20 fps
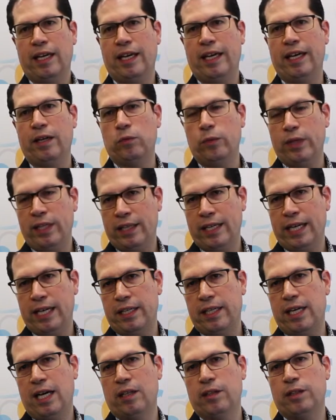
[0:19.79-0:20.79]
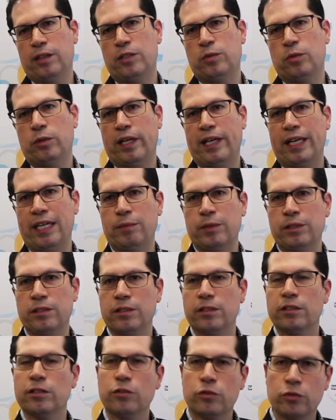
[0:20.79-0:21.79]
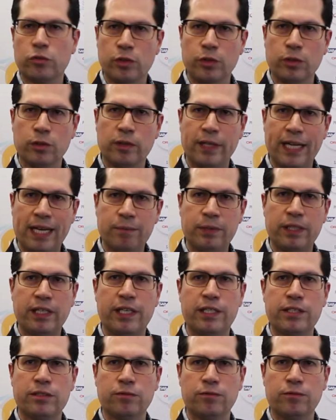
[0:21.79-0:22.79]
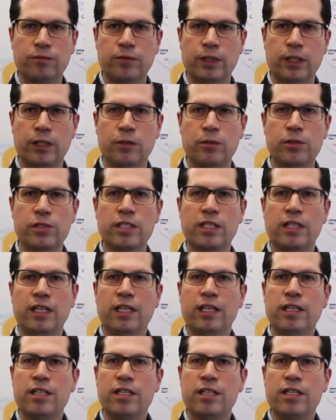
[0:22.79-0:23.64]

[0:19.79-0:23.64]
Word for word: and with that knowledge, we're able to control application flows